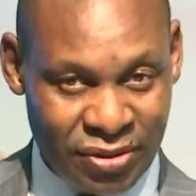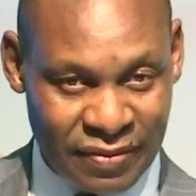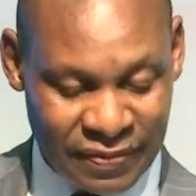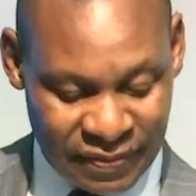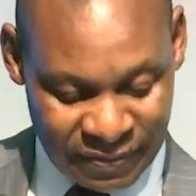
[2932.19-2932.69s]

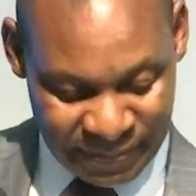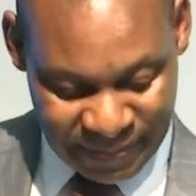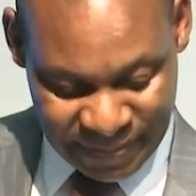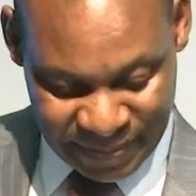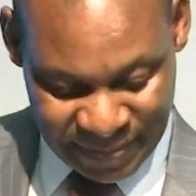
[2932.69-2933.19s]
of
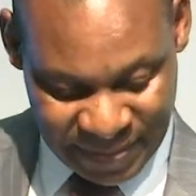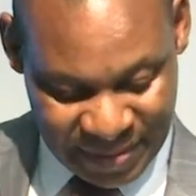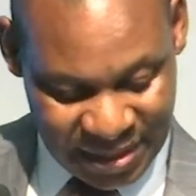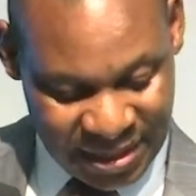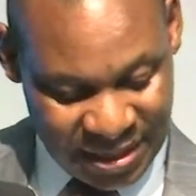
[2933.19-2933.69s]

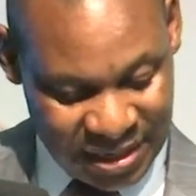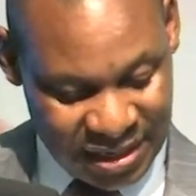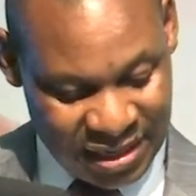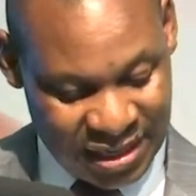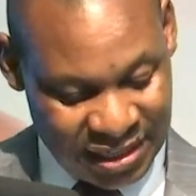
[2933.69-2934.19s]

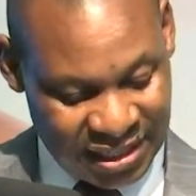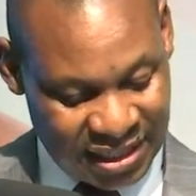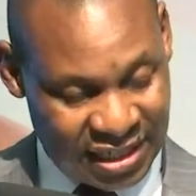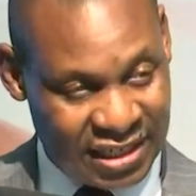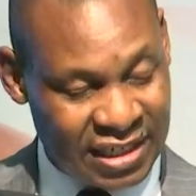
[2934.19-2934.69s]

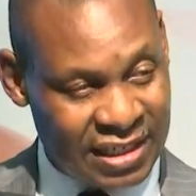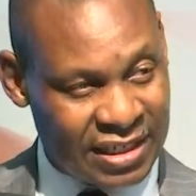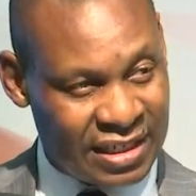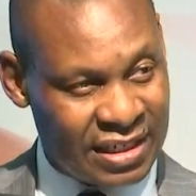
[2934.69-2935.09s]
legislation.